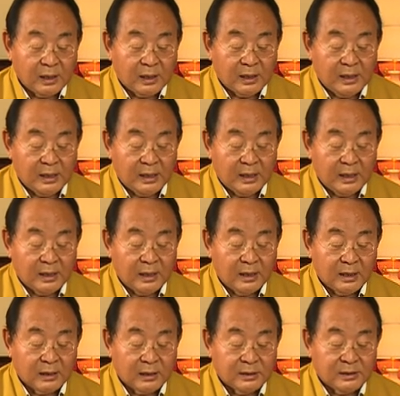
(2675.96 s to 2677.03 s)

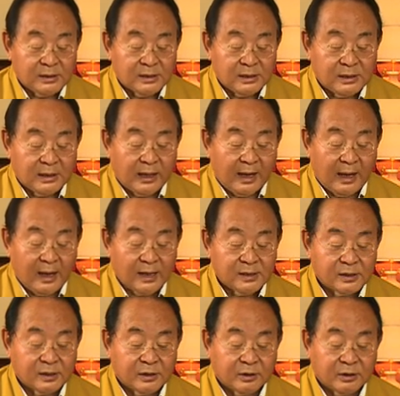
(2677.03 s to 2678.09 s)
Clear, concealed
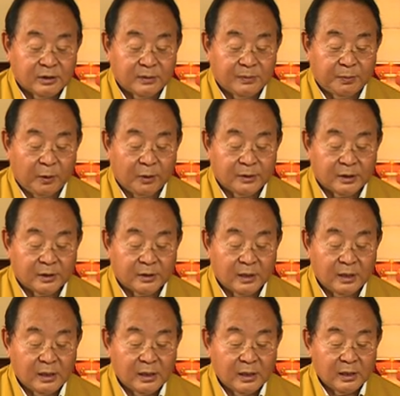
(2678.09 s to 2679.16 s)
as the three-pointed
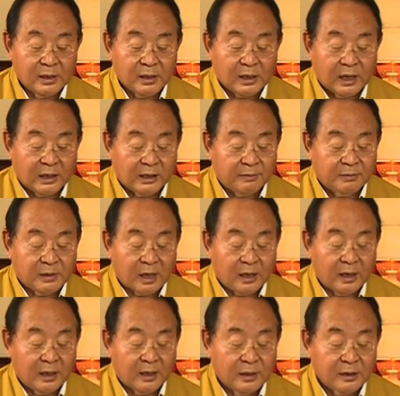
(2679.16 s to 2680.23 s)

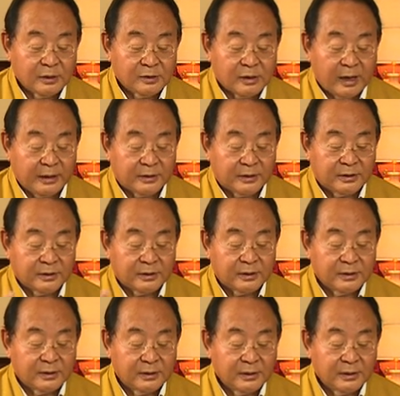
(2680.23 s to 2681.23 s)
khatvanga, trident,